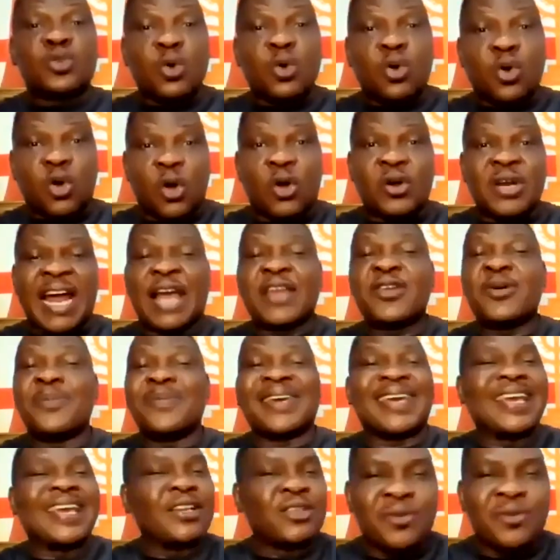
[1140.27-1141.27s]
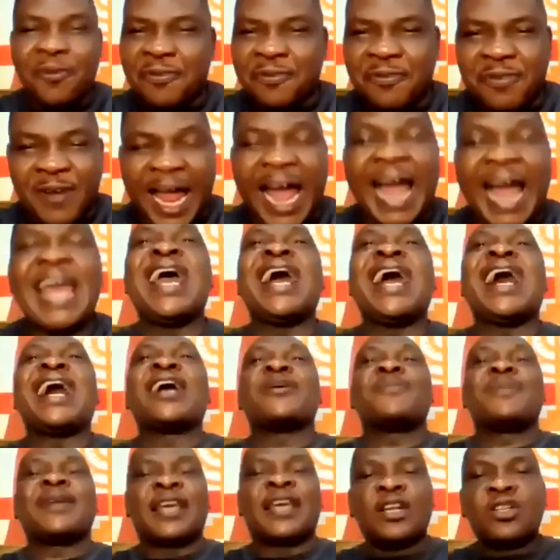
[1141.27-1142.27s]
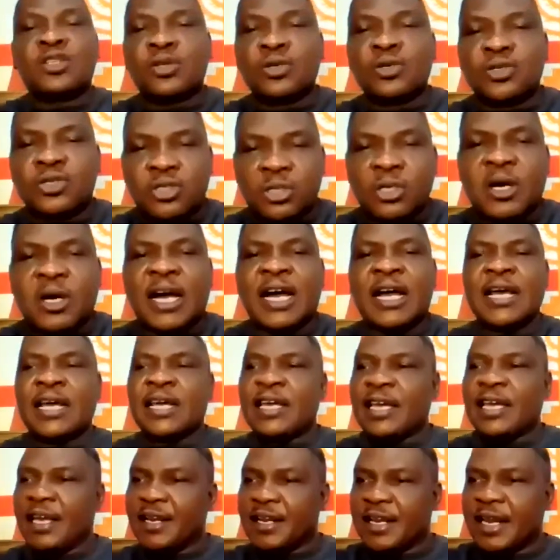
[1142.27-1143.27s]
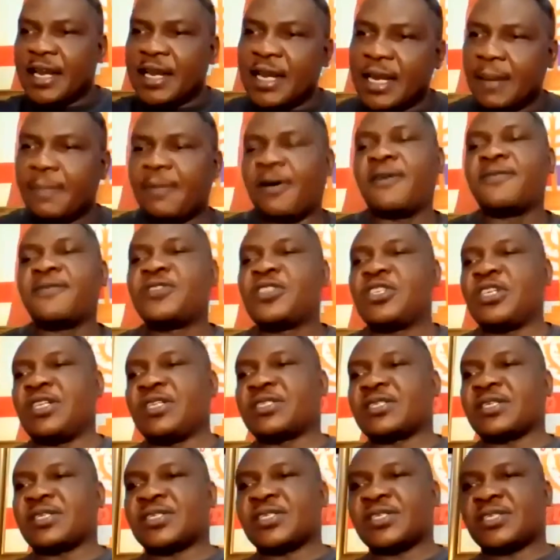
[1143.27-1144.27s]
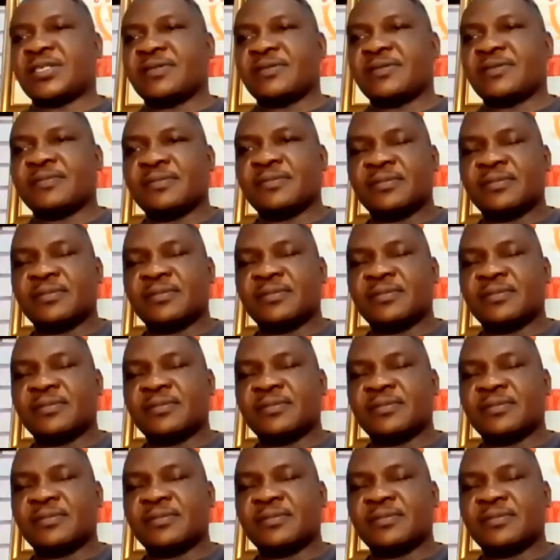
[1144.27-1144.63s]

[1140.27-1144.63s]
to run and you begin to fly and you begin to soar in the name of jesus